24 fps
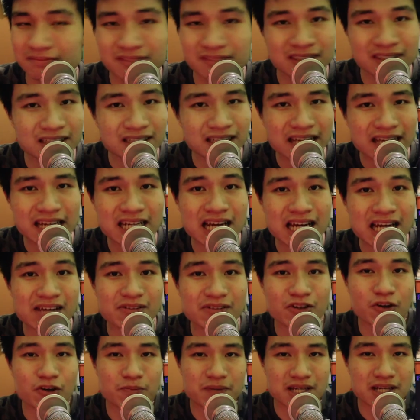again, I
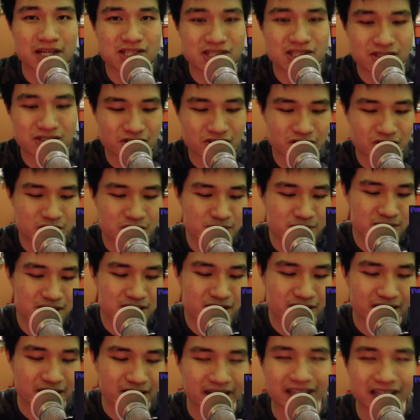really hope you guys enjoyed this
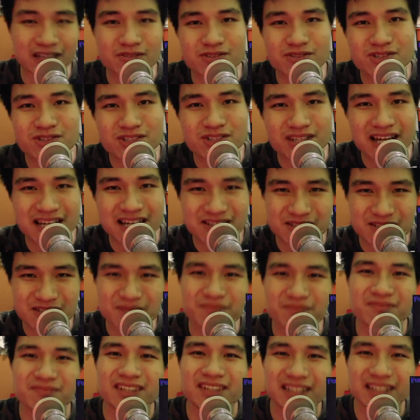video, and I will see you guys
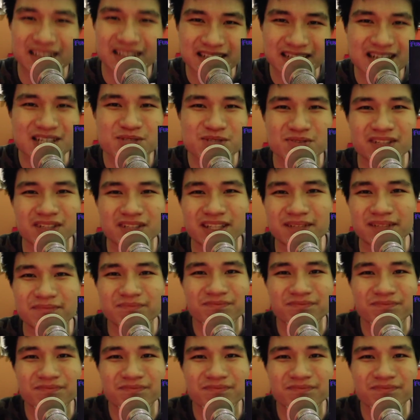in the next one then.